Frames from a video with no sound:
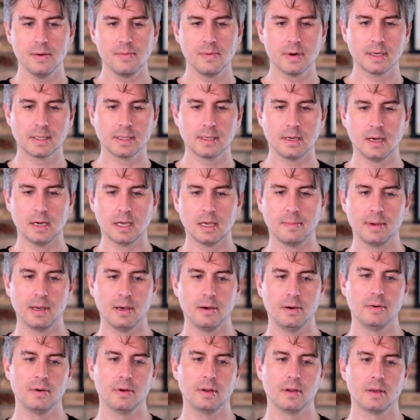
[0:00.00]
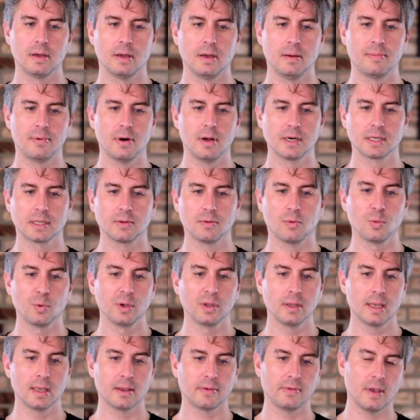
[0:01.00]
I want to talk about a project that we're
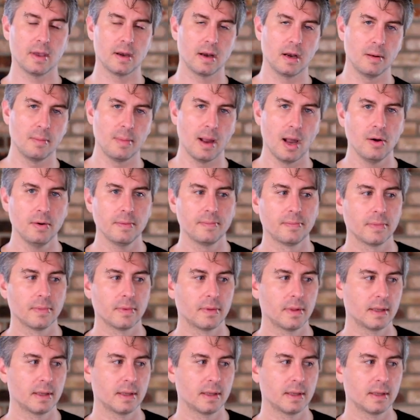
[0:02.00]
really excited about